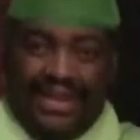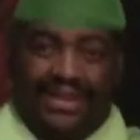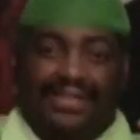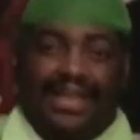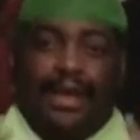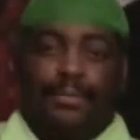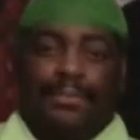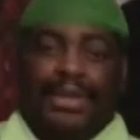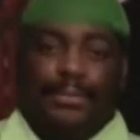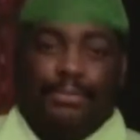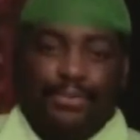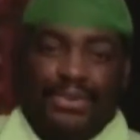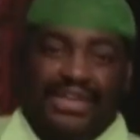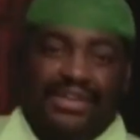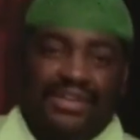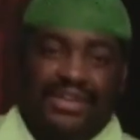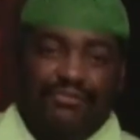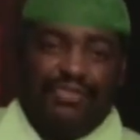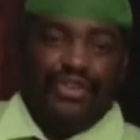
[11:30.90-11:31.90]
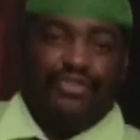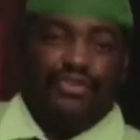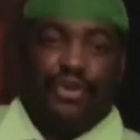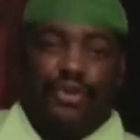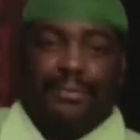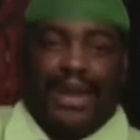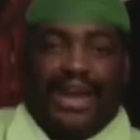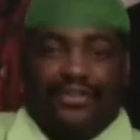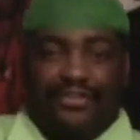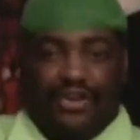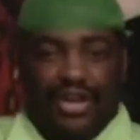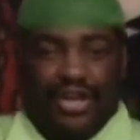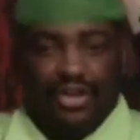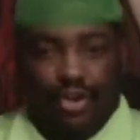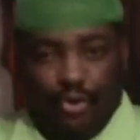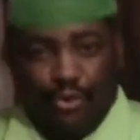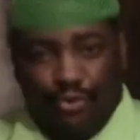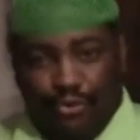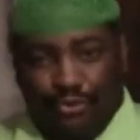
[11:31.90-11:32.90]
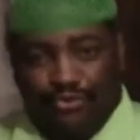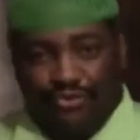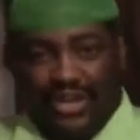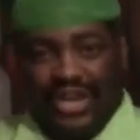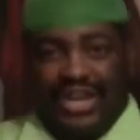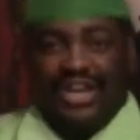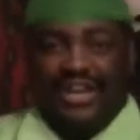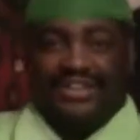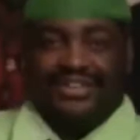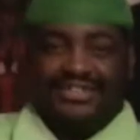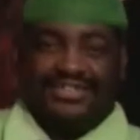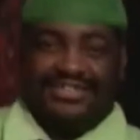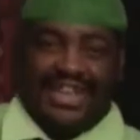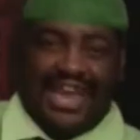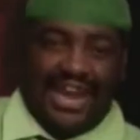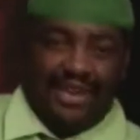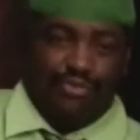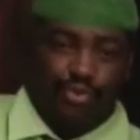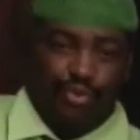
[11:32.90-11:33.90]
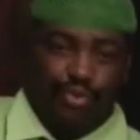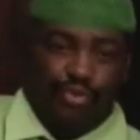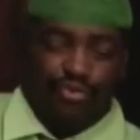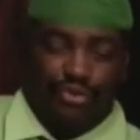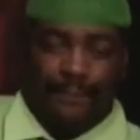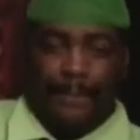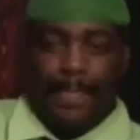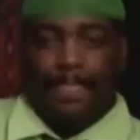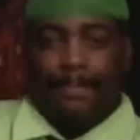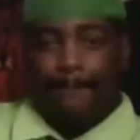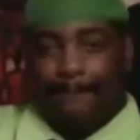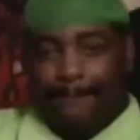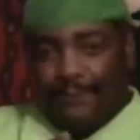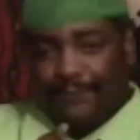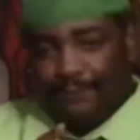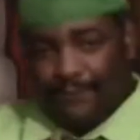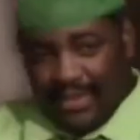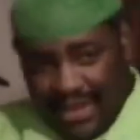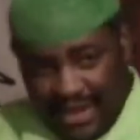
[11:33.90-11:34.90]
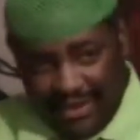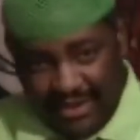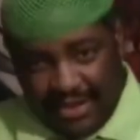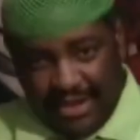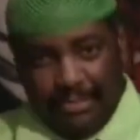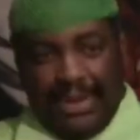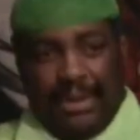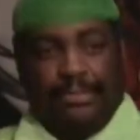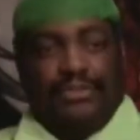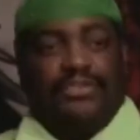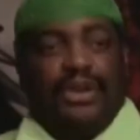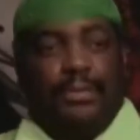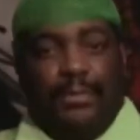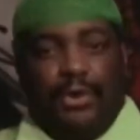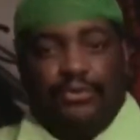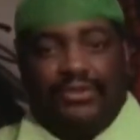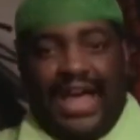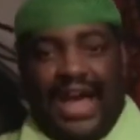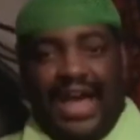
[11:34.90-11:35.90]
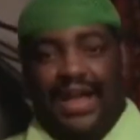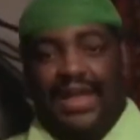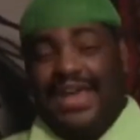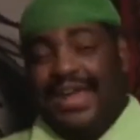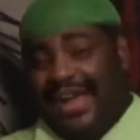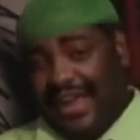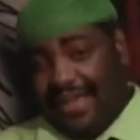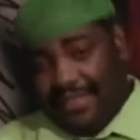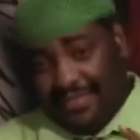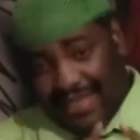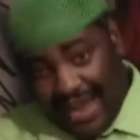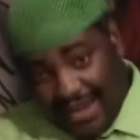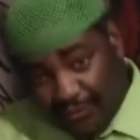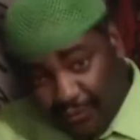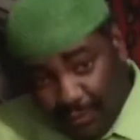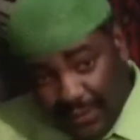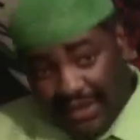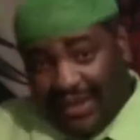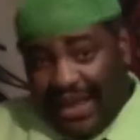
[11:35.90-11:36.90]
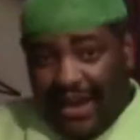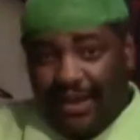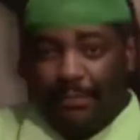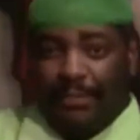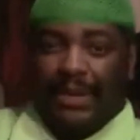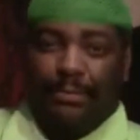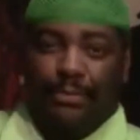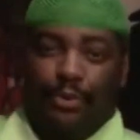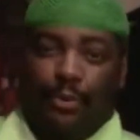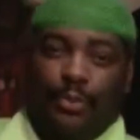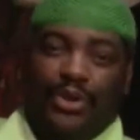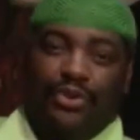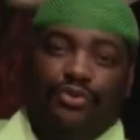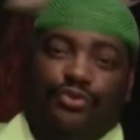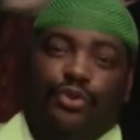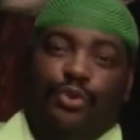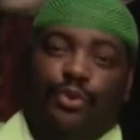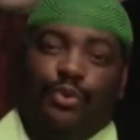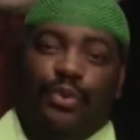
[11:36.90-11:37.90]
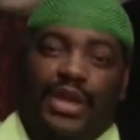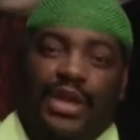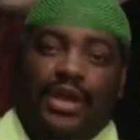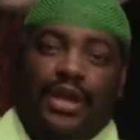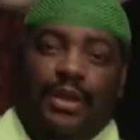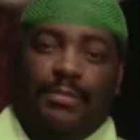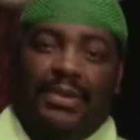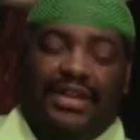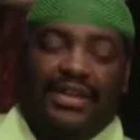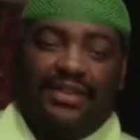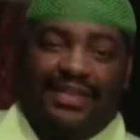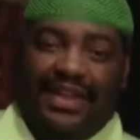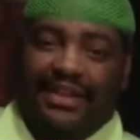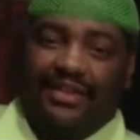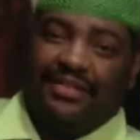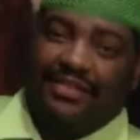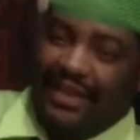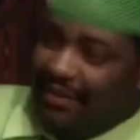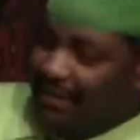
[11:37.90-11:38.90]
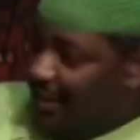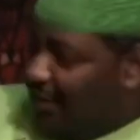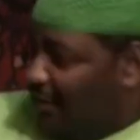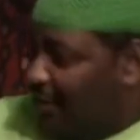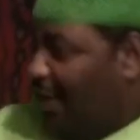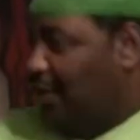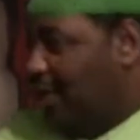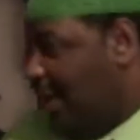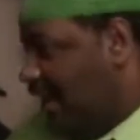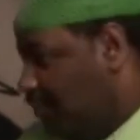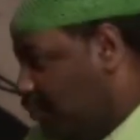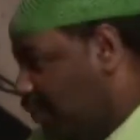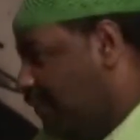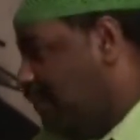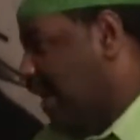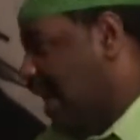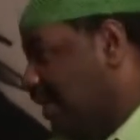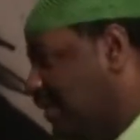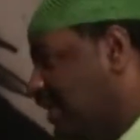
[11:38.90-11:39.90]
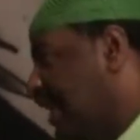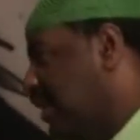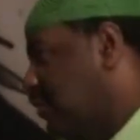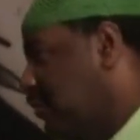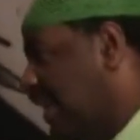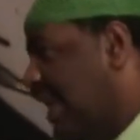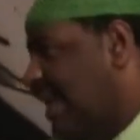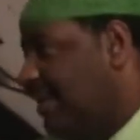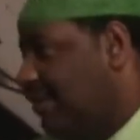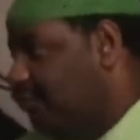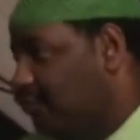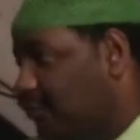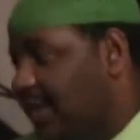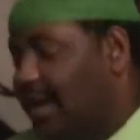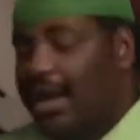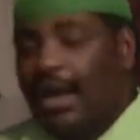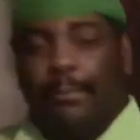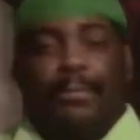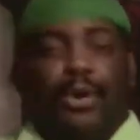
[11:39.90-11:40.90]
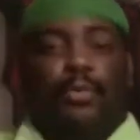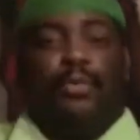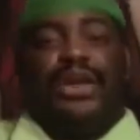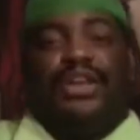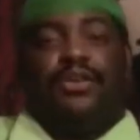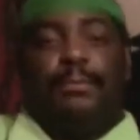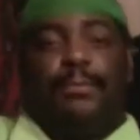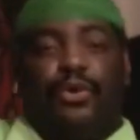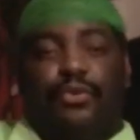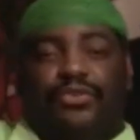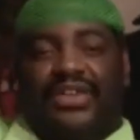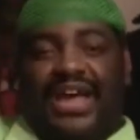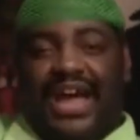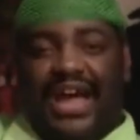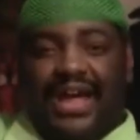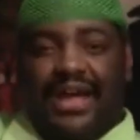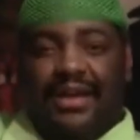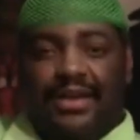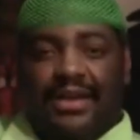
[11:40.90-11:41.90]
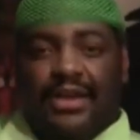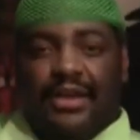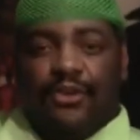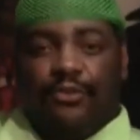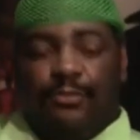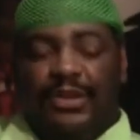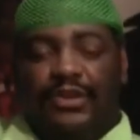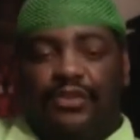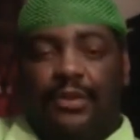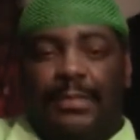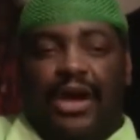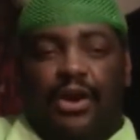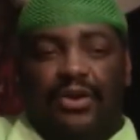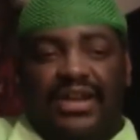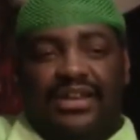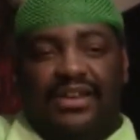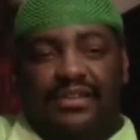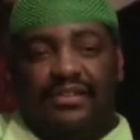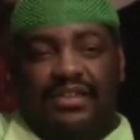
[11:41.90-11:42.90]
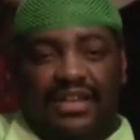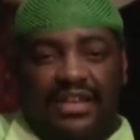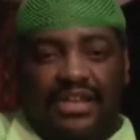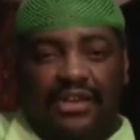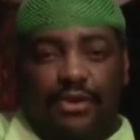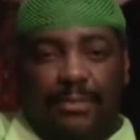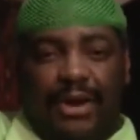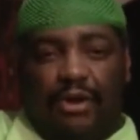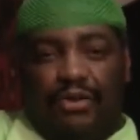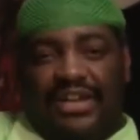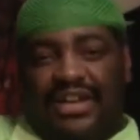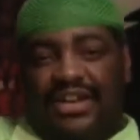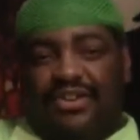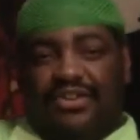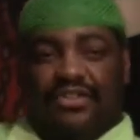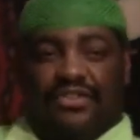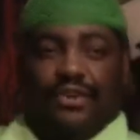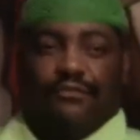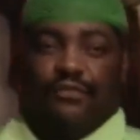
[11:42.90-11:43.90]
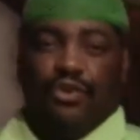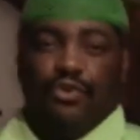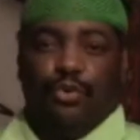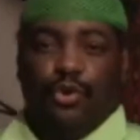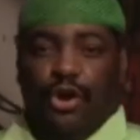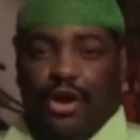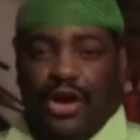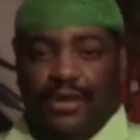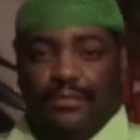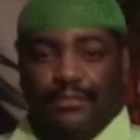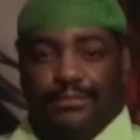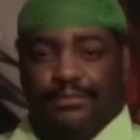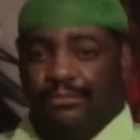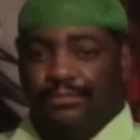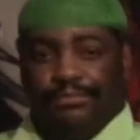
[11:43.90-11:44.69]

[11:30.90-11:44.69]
is our people need to return back to the laws, the statutes, and the commandments of the Most High. And that's what a lot of people don't want to do. Because they can say things like, yeah, you can validate all our history. But when the Most High speaks about in Ezekiel about getting yourself a new heart,